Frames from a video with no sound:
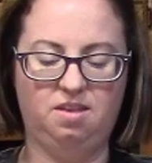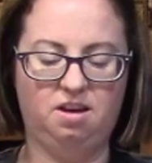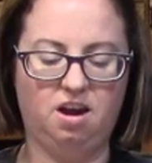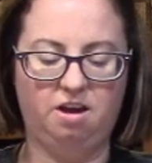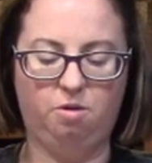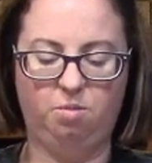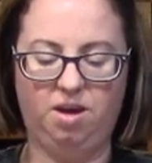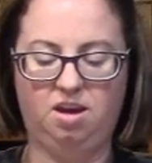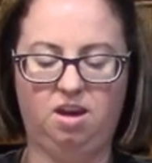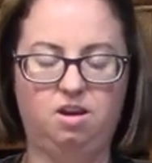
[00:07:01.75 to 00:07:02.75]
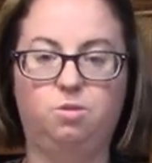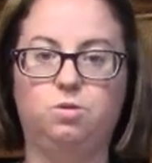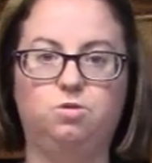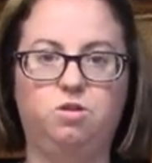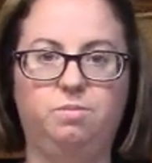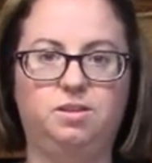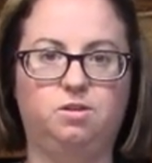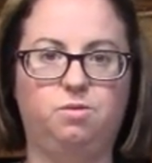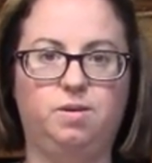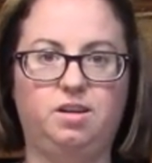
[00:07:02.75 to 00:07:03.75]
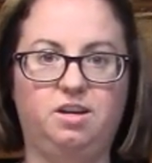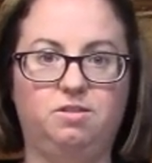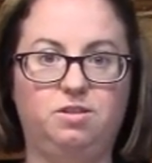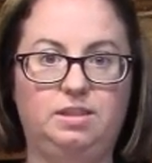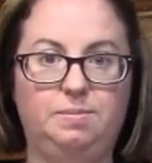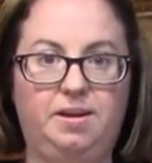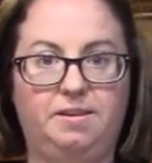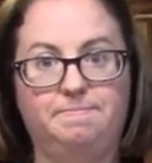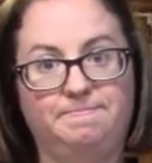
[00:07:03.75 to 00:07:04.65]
then I will make an orange creamsicle one here in just a minute.